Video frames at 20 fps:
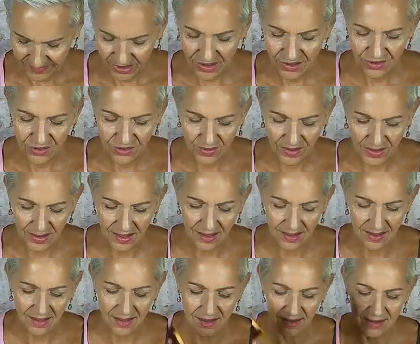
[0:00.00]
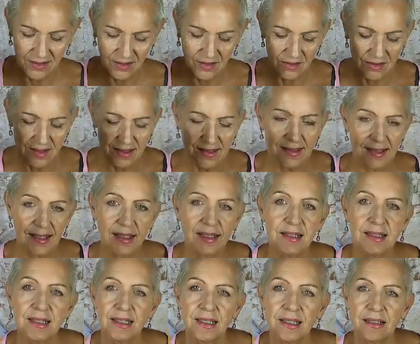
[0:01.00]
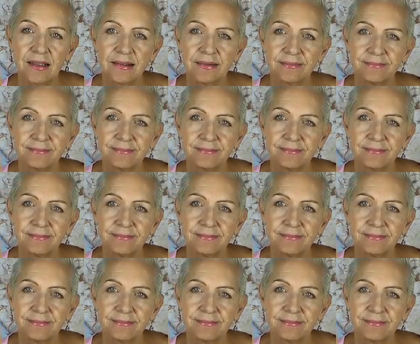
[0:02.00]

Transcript: Oh, okay. Got deceit here.